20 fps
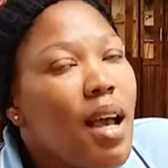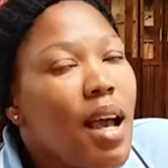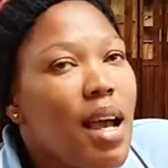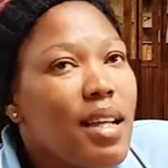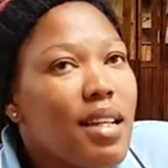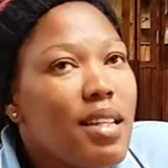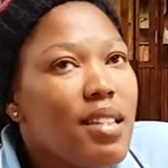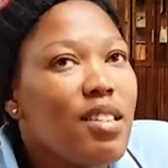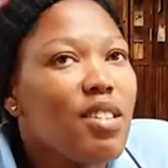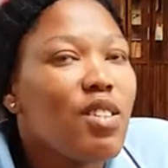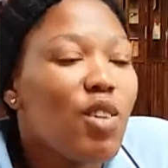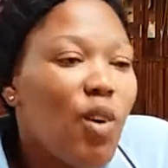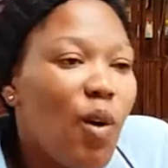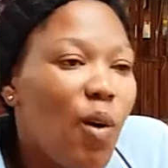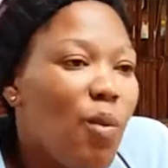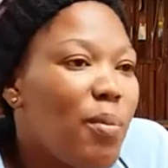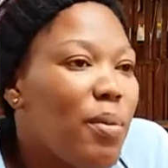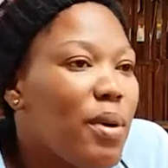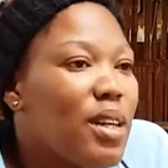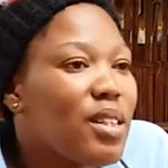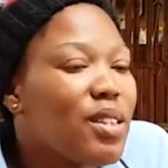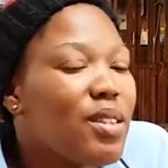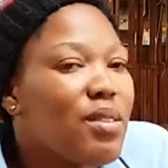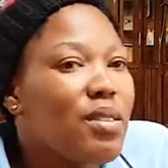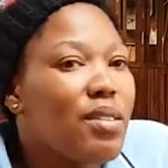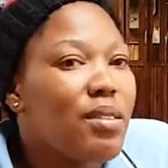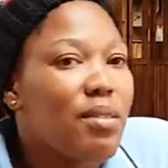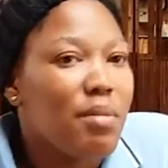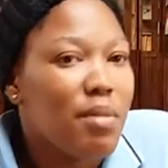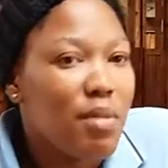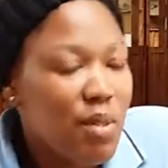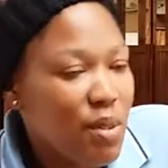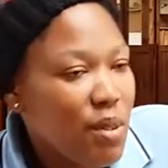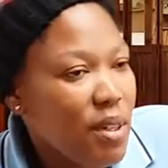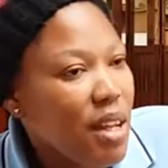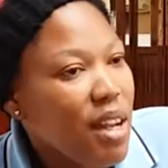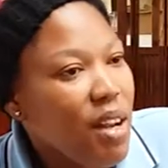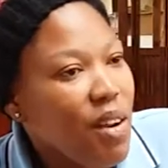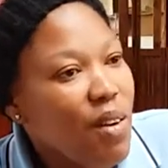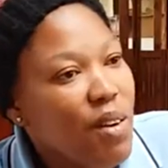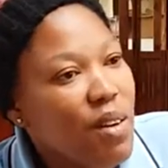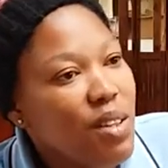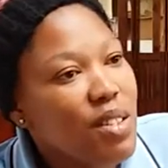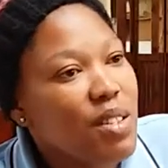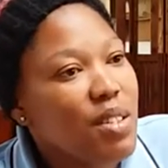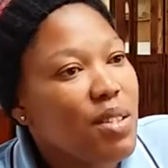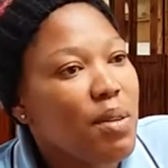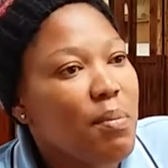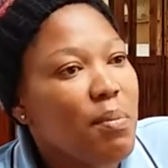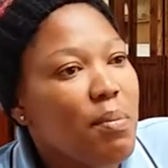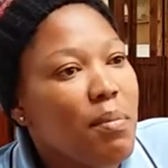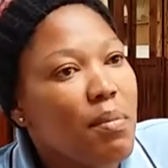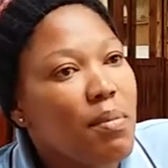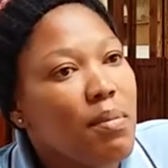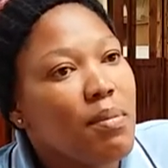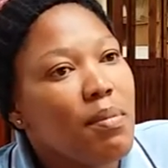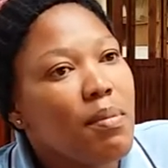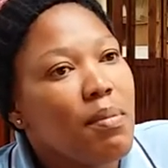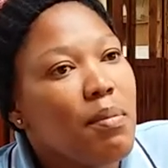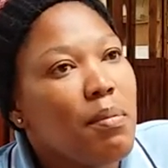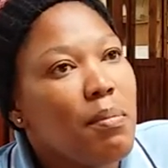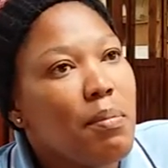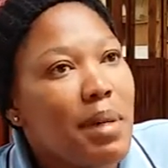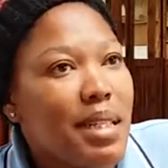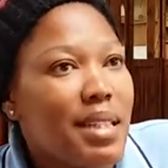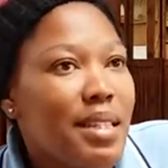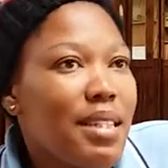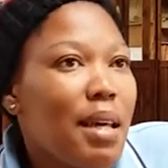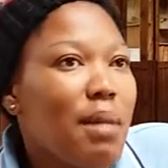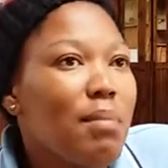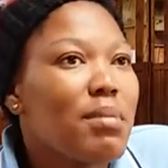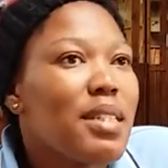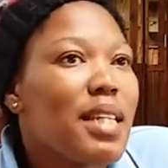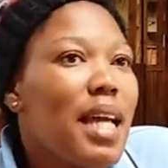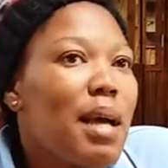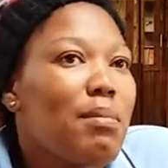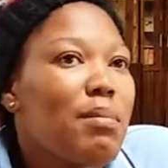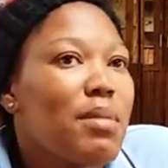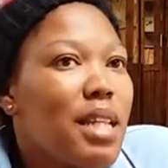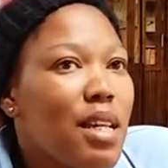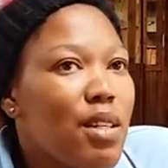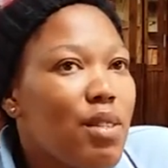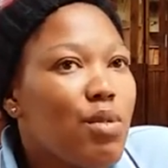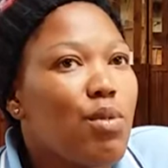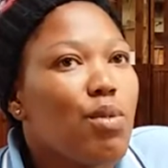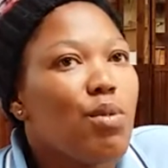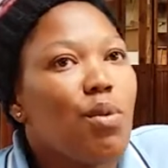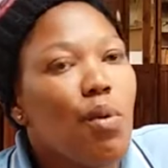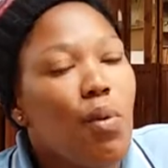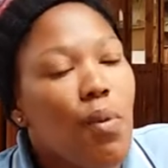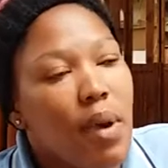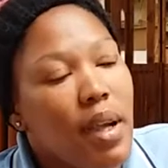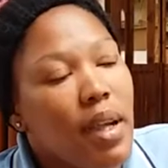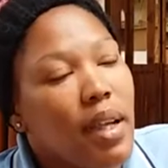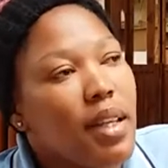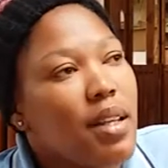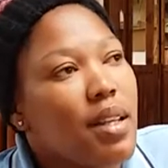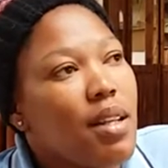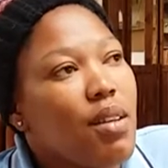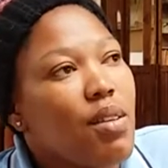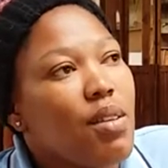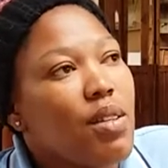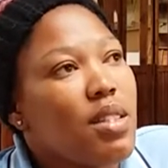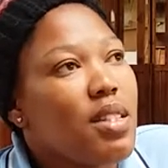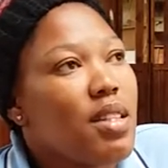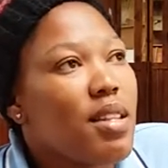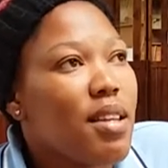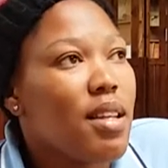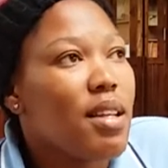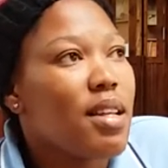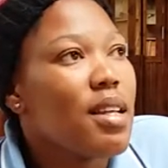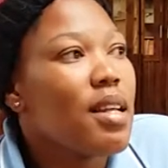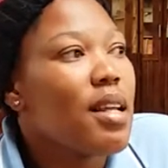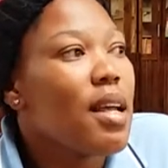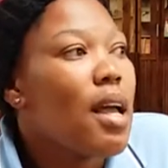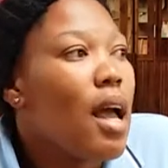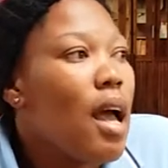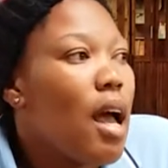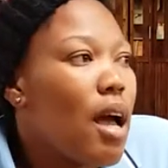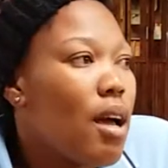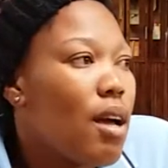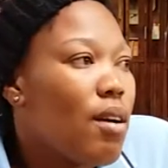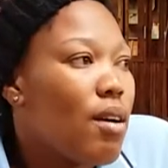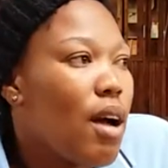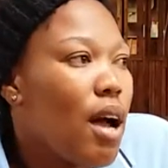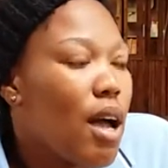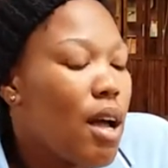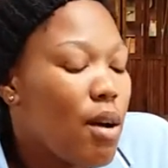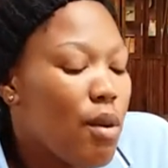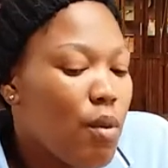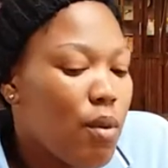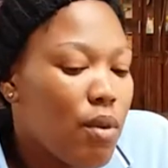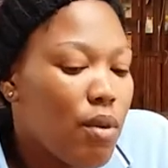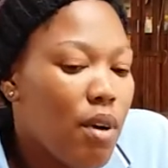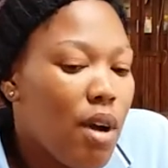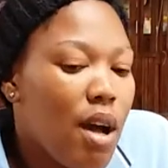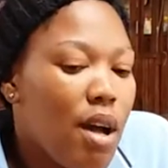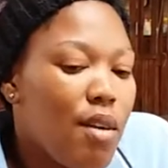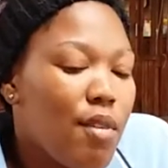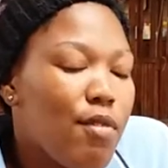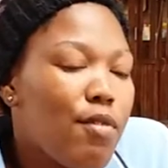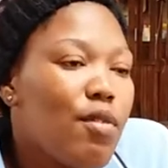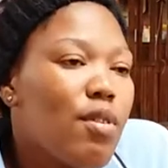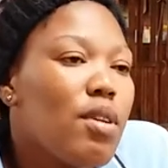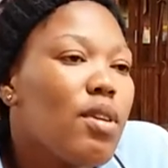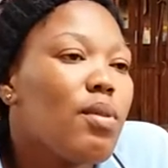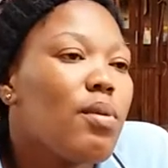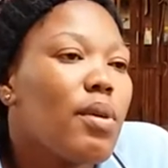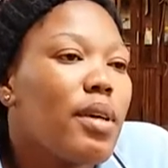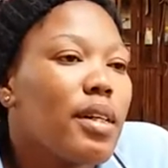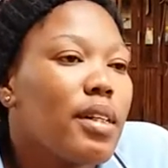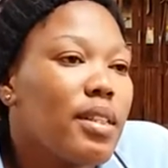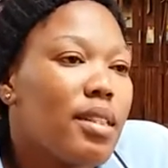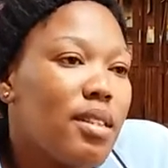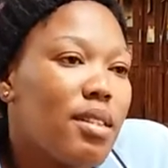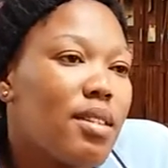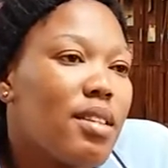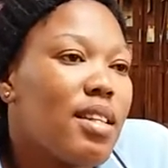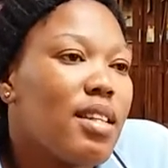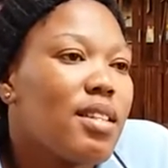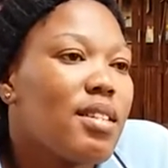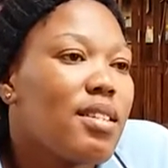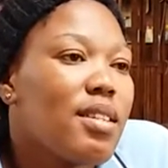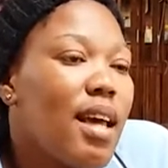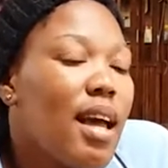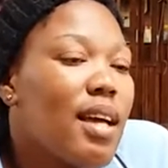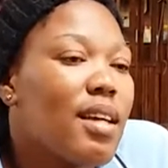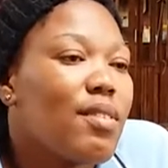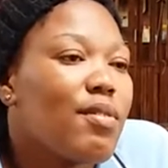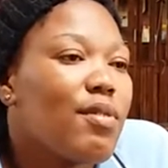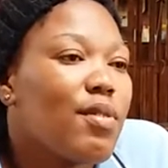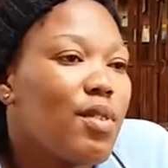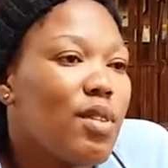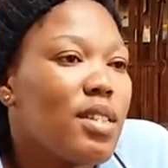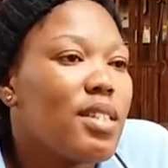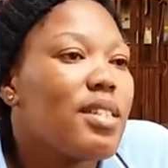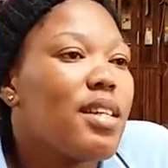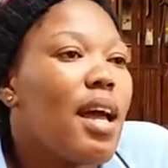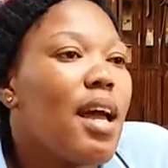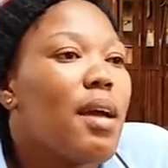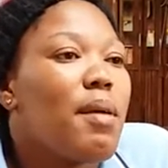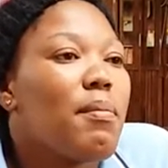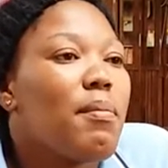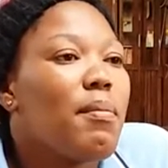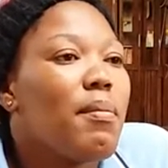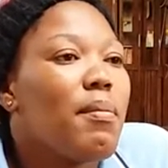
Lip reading: I didn't go back to the lodge, but sometimes I do work at the lodge, and then I fully work this side full time.